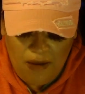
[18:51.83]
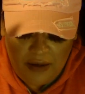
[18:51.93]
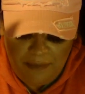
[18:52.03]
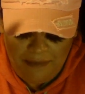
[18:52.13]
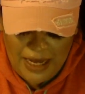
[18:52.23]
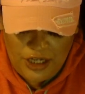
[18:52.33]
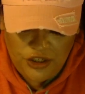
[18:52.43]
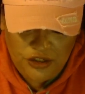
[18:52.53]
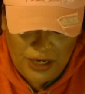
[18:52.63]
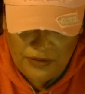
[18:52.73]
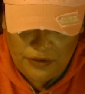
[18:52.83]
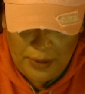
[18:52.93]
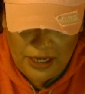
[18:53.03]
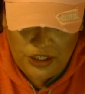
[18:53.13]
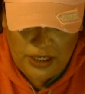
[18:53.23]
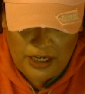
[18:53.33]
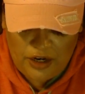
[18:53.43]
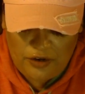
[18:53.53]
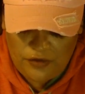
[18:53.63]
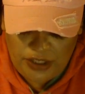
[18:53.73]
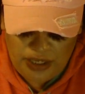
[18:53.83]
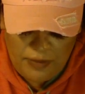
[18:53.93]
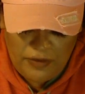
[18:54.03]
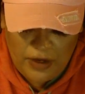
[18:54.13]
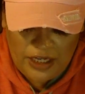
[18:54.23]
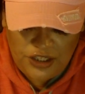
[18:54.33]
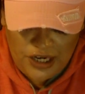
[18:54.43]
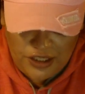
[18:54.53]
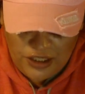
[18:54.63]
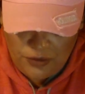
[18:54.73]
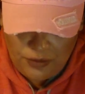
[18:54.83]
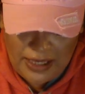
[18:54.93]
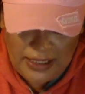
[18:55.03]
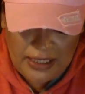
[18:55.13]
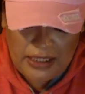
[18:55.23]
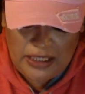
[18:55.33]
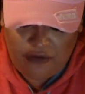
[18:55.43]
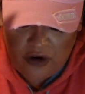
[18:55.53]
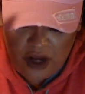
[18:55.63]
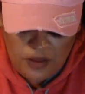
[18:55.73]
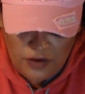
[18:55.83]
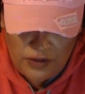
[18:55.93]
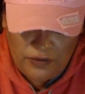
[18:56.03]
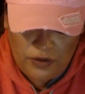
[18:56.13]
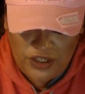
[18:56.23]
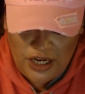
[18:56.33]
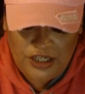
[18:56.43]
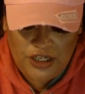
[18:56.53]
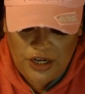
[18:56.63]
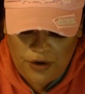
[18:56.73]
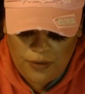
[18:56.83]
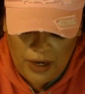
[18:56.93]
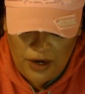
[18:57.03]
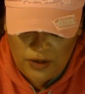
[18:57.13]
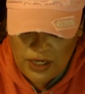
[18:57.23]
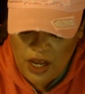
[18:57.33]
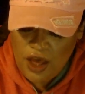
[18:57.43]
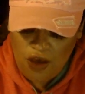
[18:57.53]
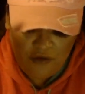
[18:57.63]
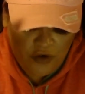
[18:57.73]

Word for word: Major transformation here. For some of you guys, changing residency. For others of you, changing careers. For